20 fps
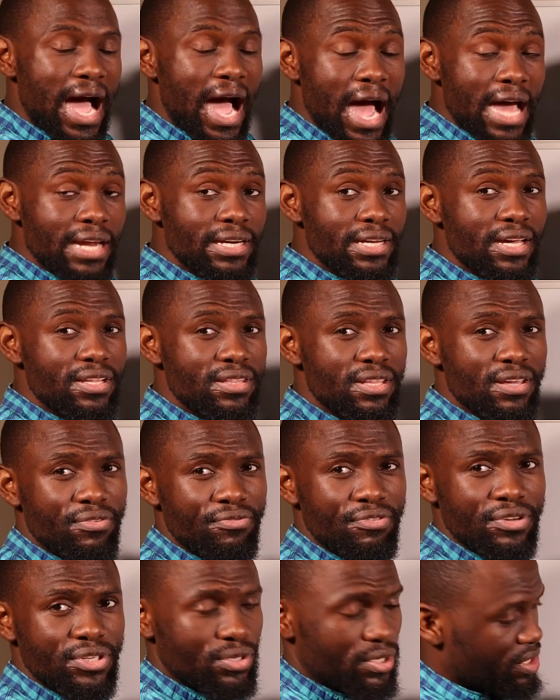and
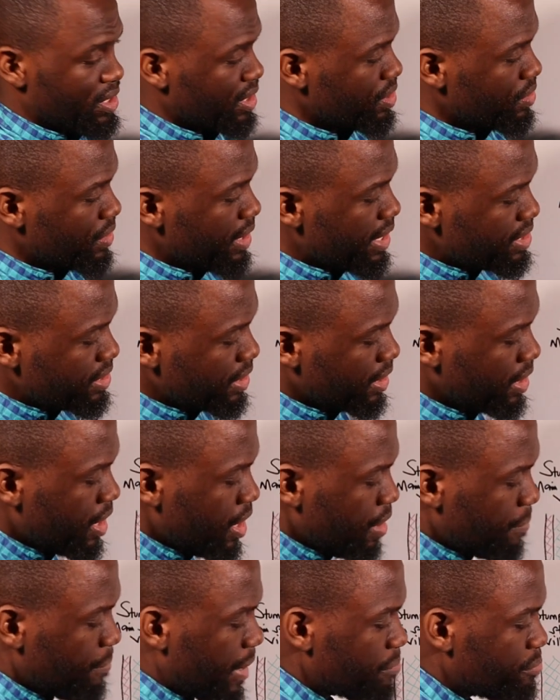the fetal circulation
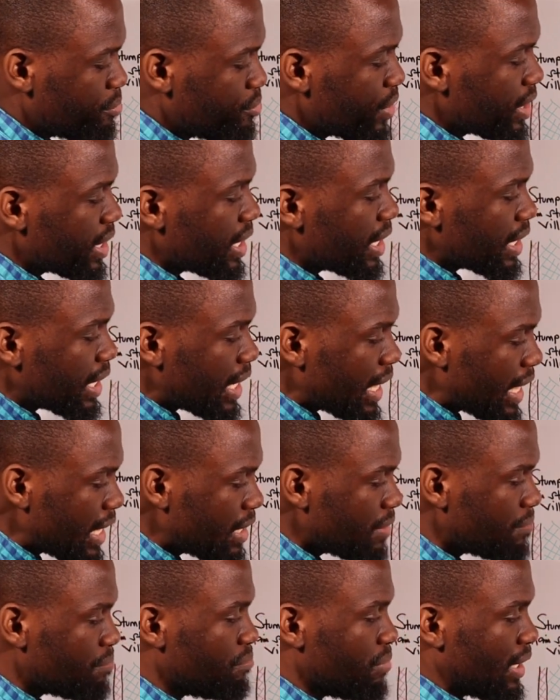by bringing
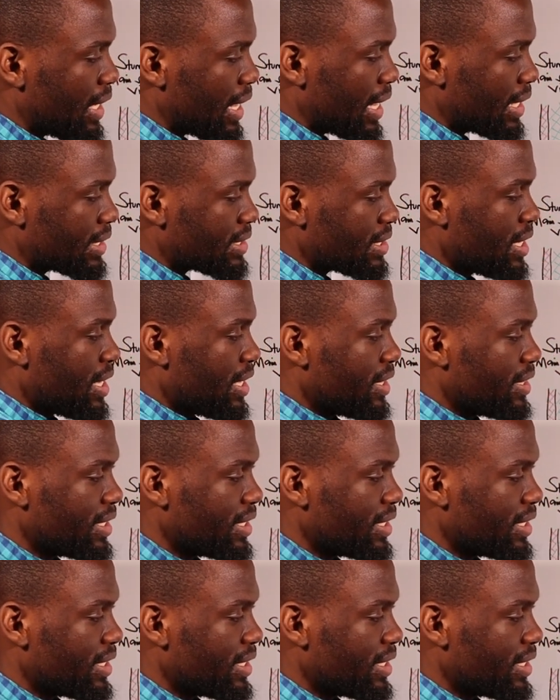in blood